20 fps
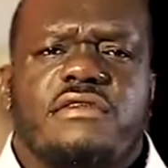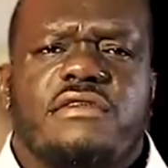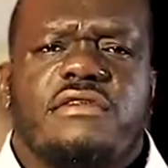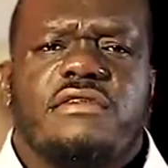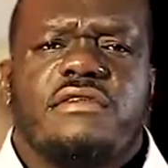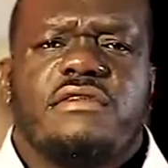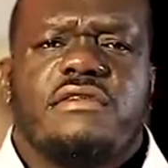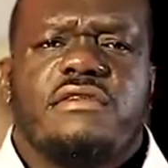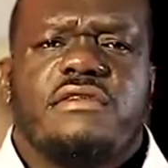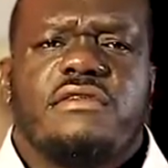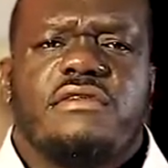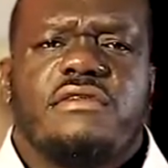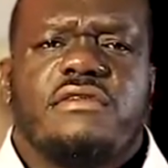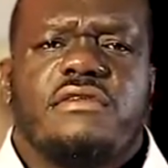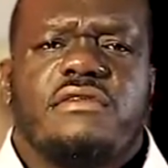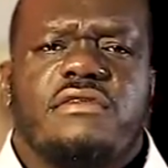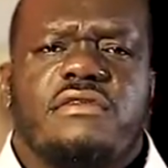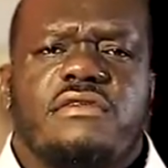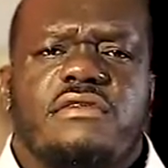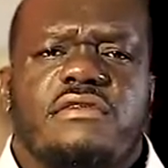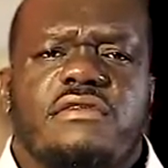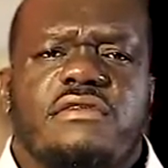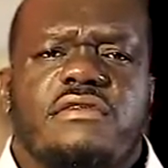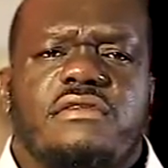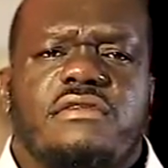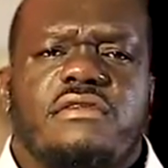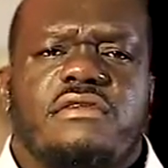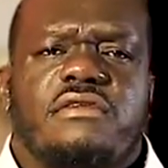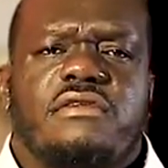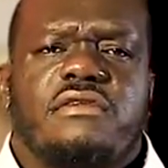
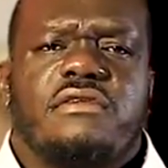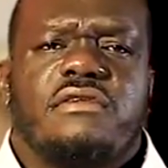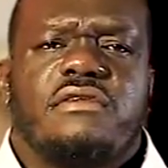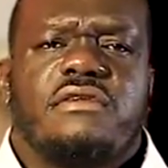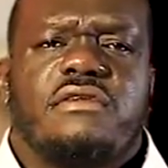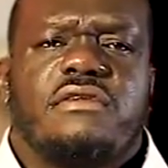(silence)